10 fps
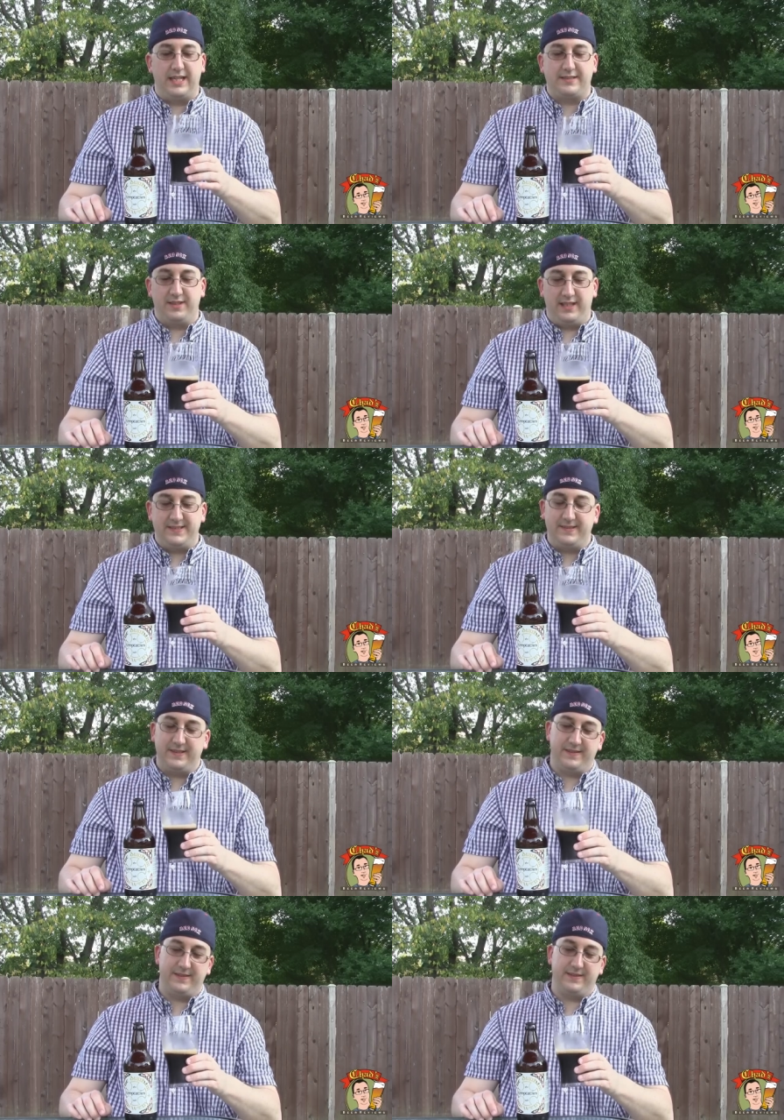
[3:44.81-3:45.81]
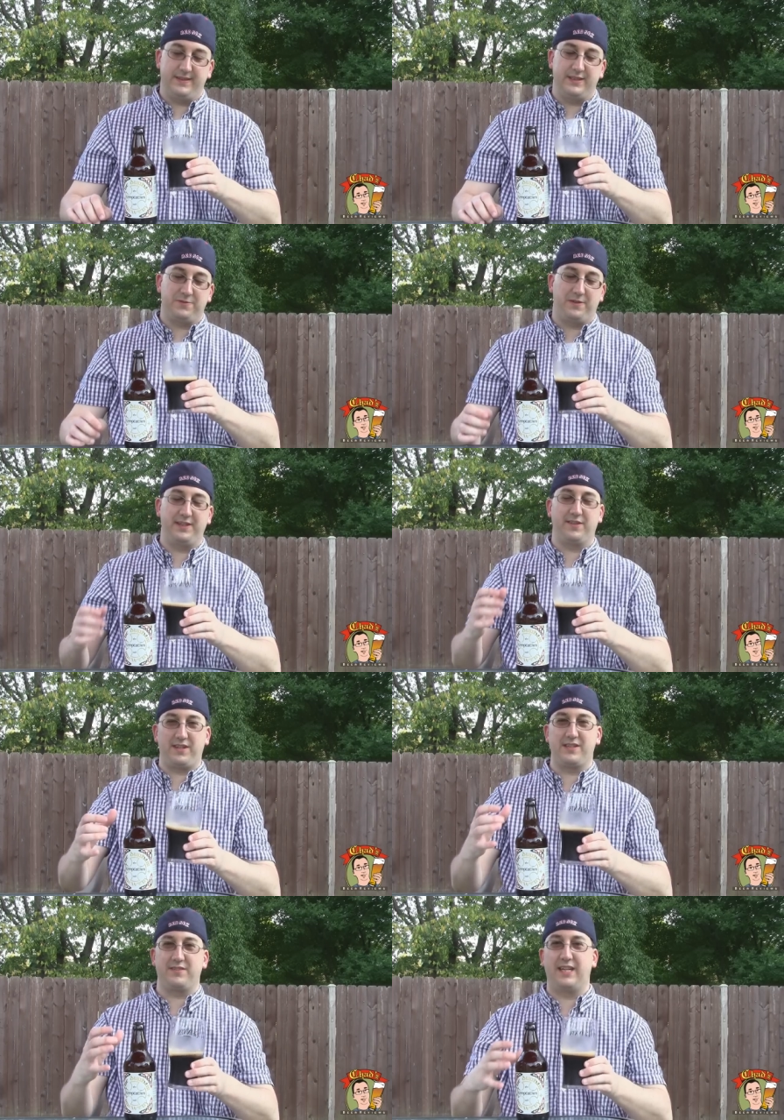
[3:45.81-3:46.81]
It's funny because
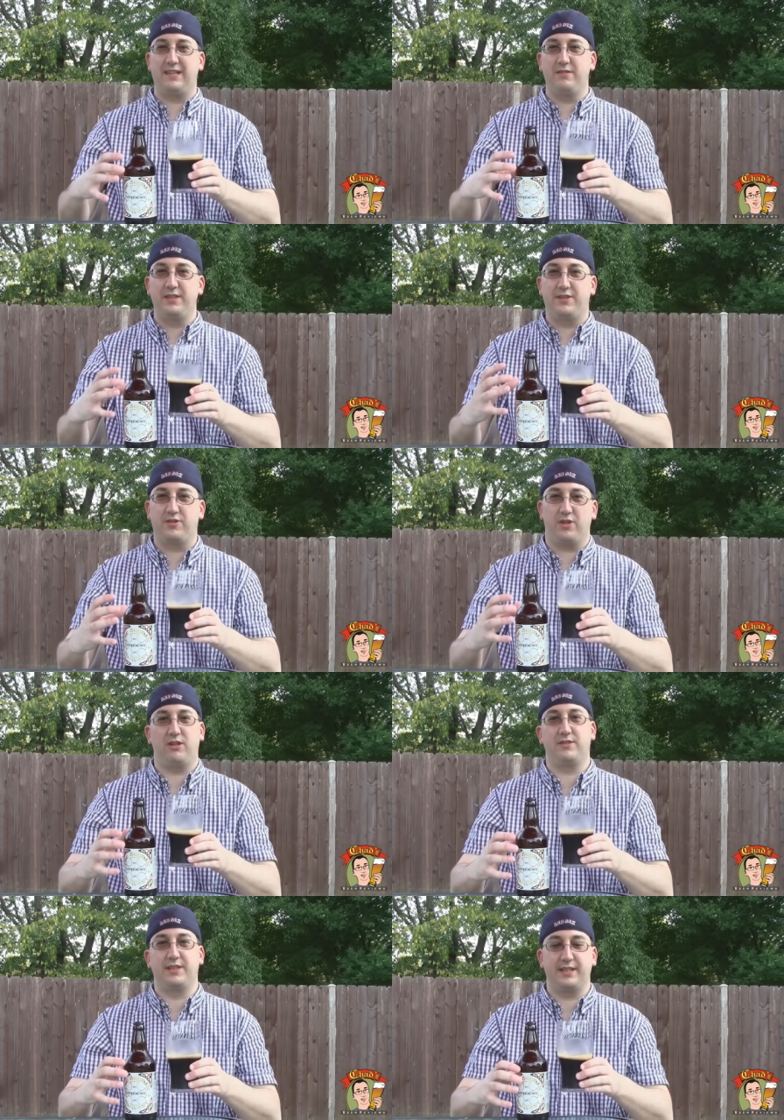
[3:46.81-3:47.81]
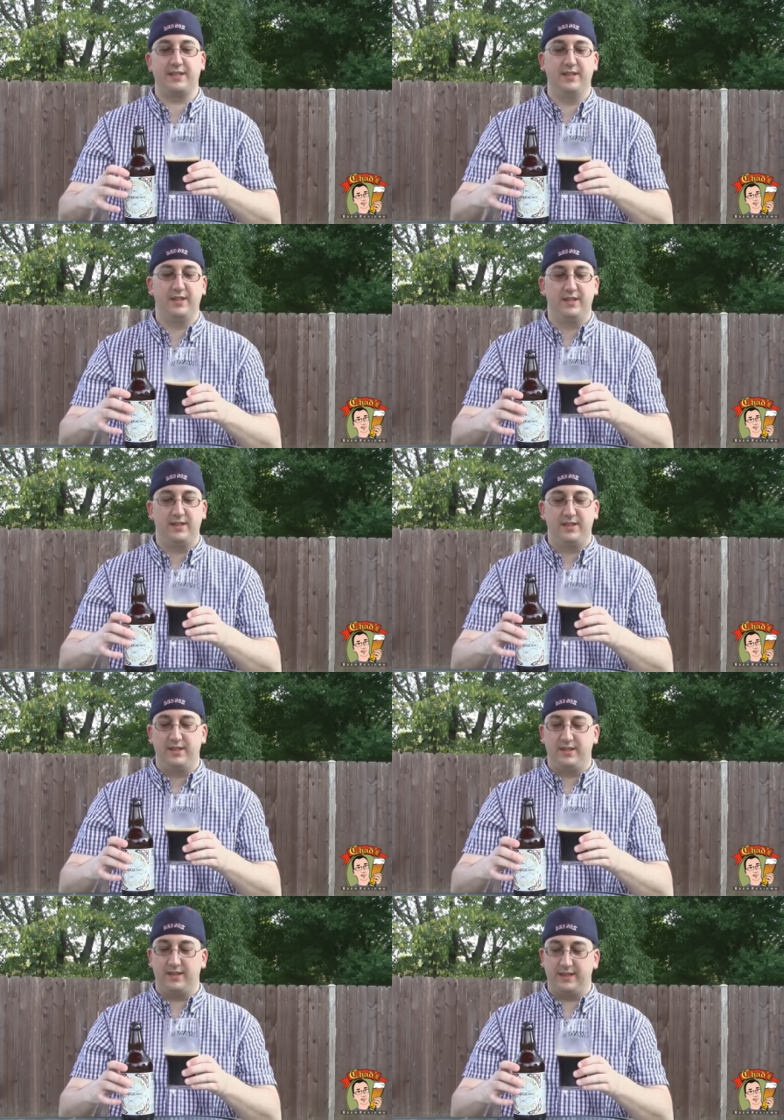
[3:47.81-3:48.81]
like it's not really chocolatey.
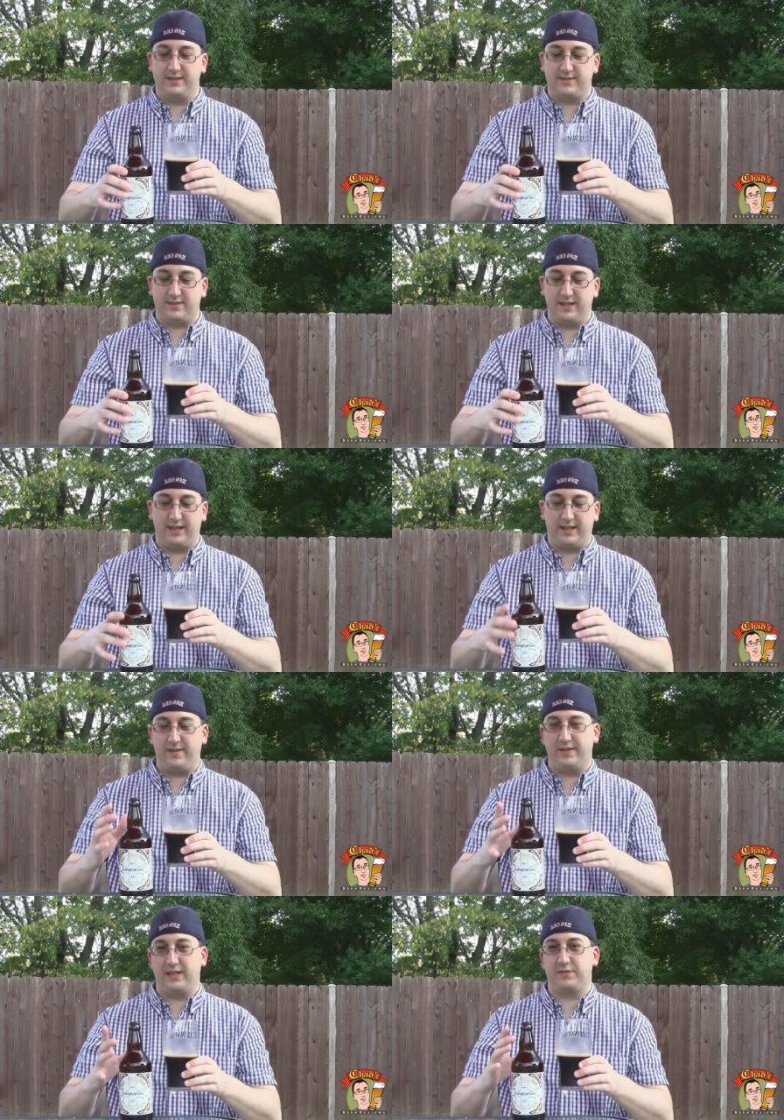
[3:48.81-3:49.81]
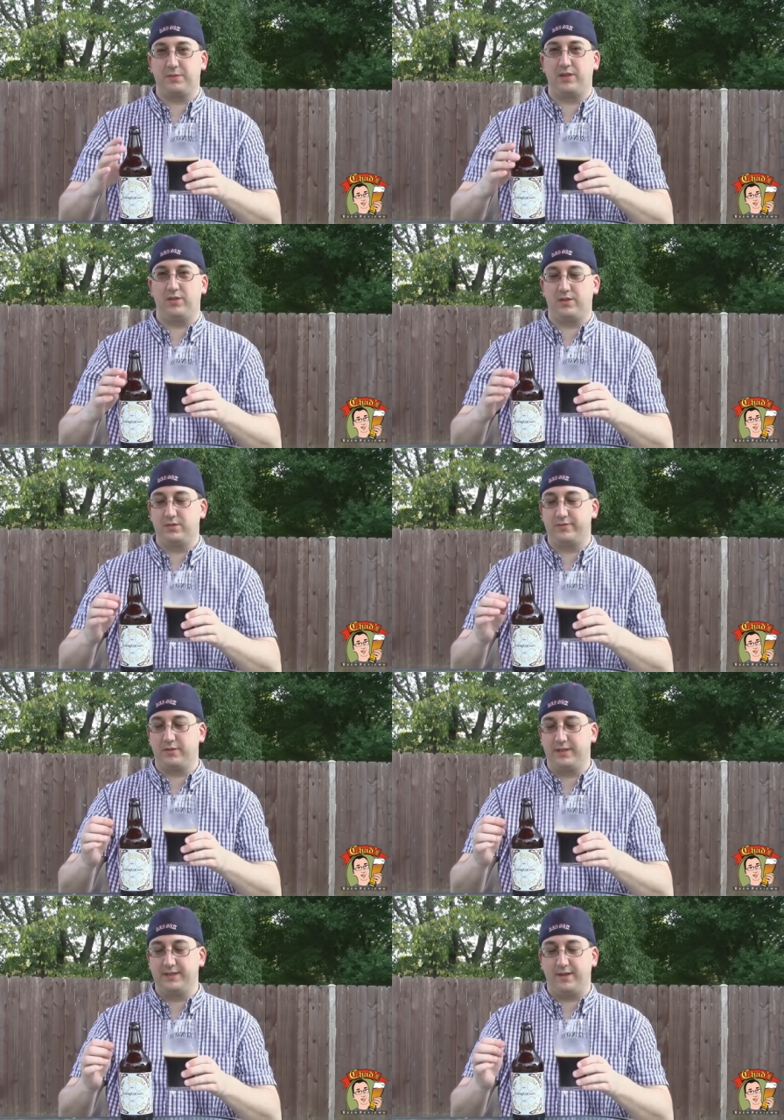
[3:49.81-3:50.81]
And I don't think that's what they were going
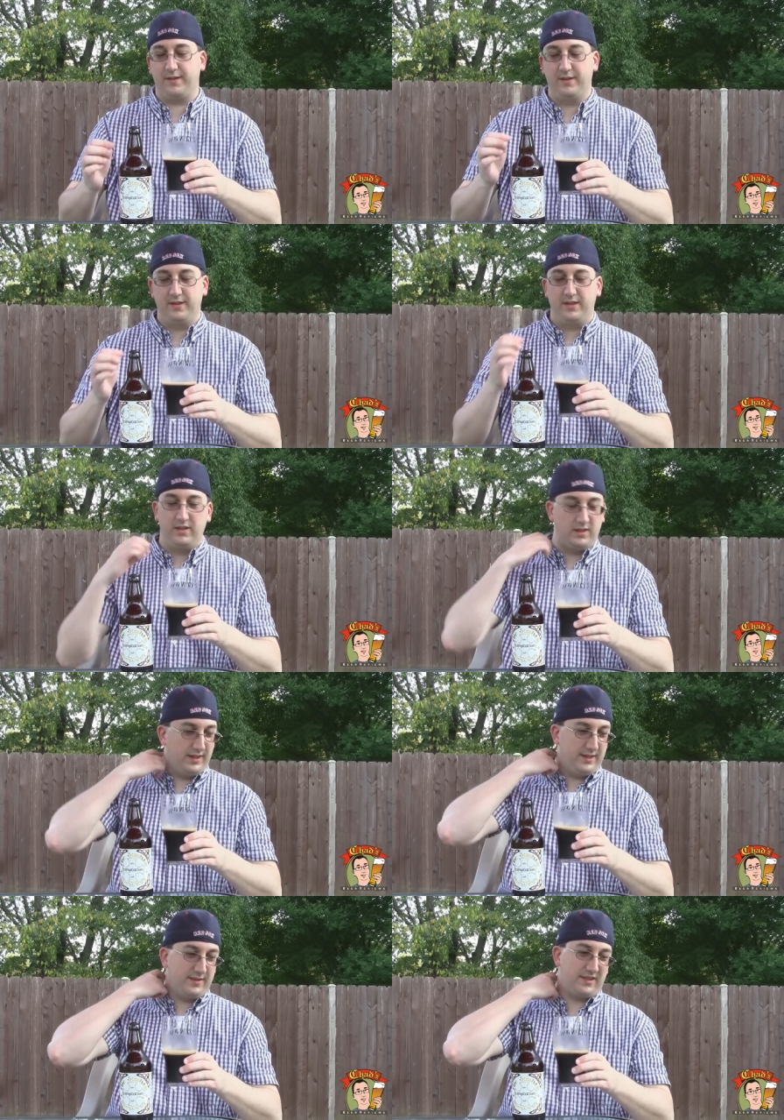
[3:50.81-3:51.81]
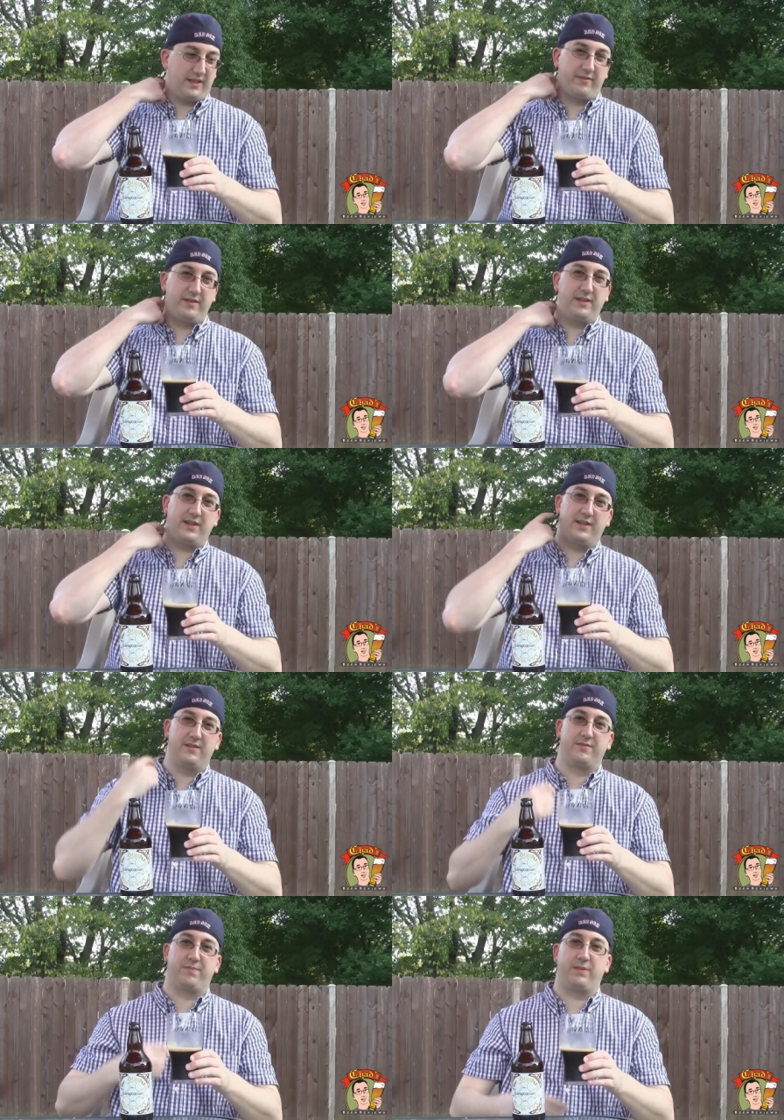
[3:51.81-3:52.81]
for either. It is definitely kind
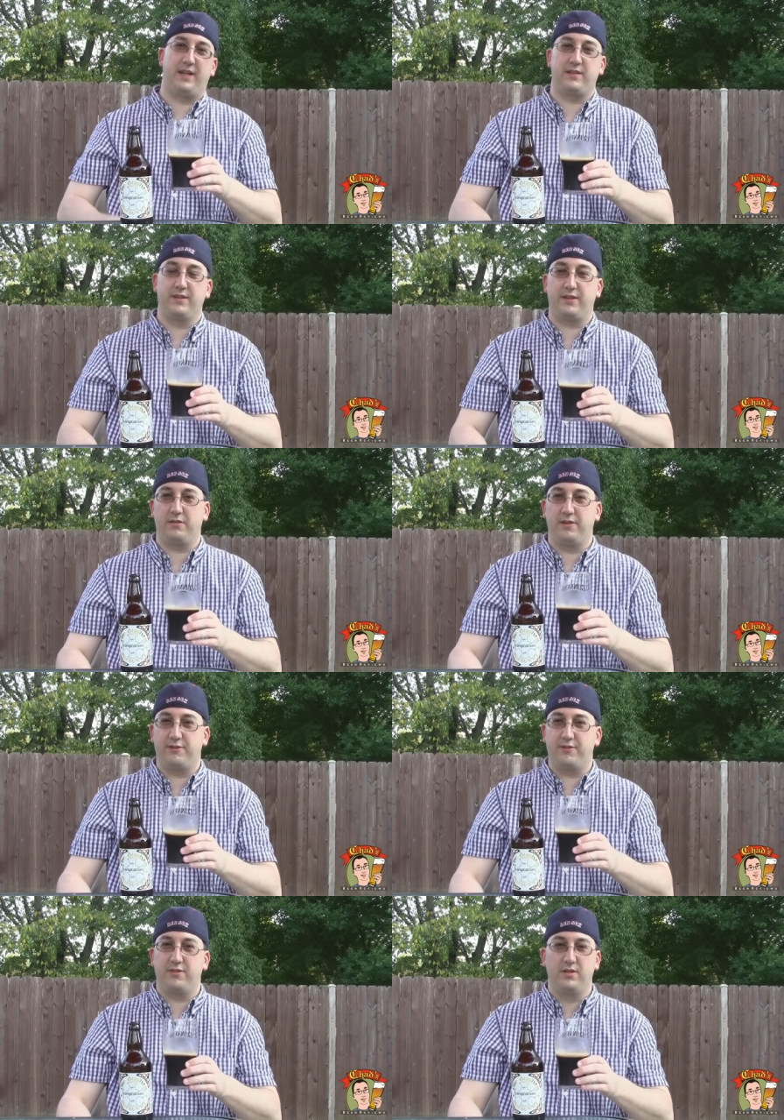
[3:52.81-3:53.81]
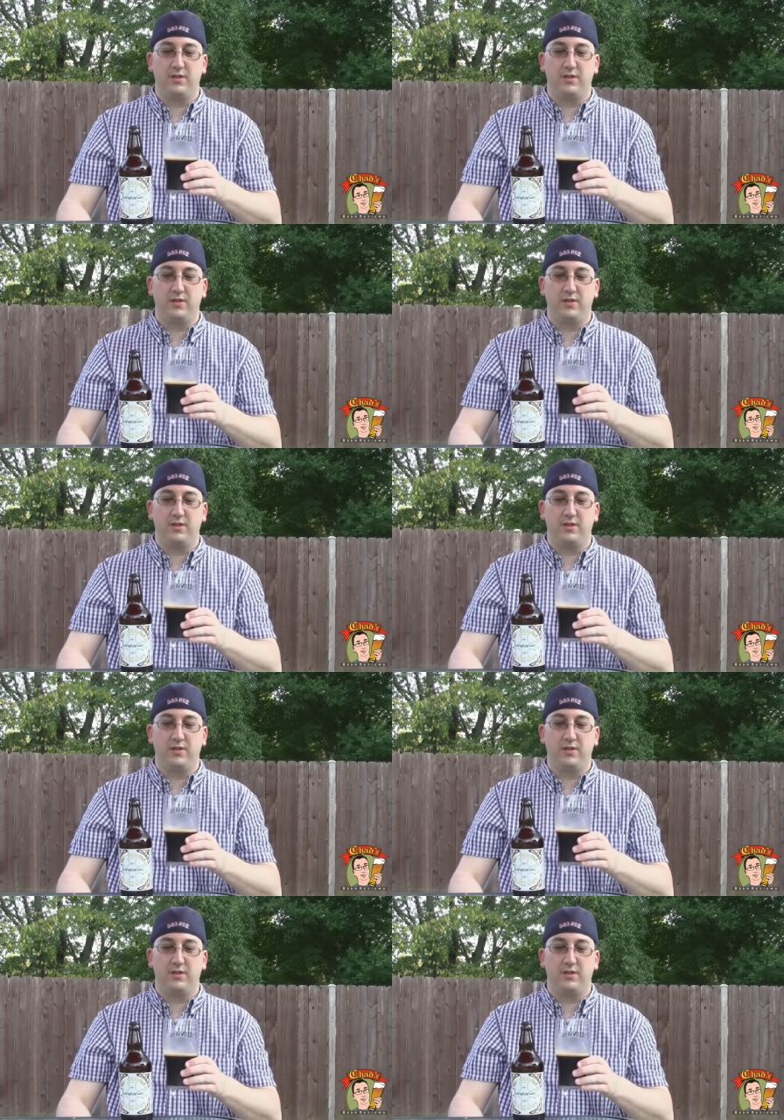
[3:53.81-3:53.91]
of black licorice.